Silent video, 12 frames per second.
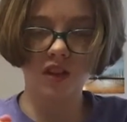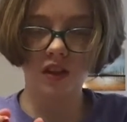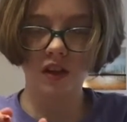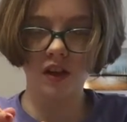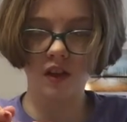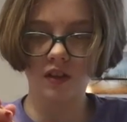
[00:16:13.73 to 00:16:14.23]

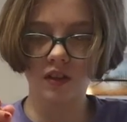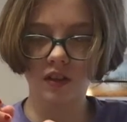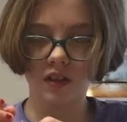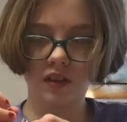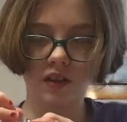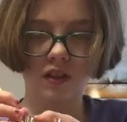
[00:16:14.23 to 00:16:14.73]
There
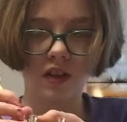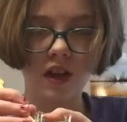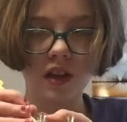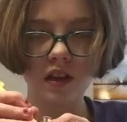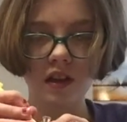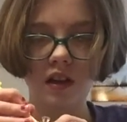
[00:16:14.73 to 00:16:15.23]
is
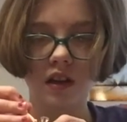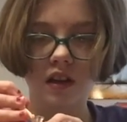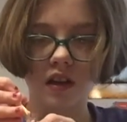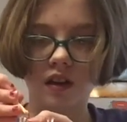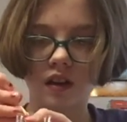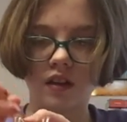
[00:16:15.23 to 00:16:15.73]
that.
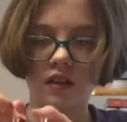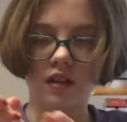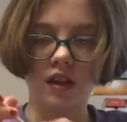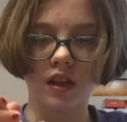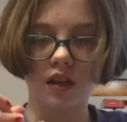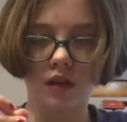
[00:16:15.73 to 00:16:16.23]

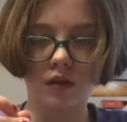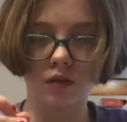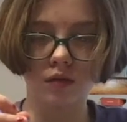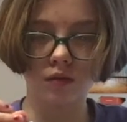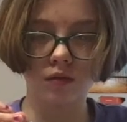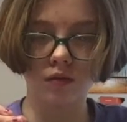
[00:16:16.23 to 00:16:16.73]

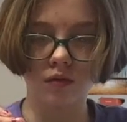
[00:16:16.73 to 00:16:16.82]
Now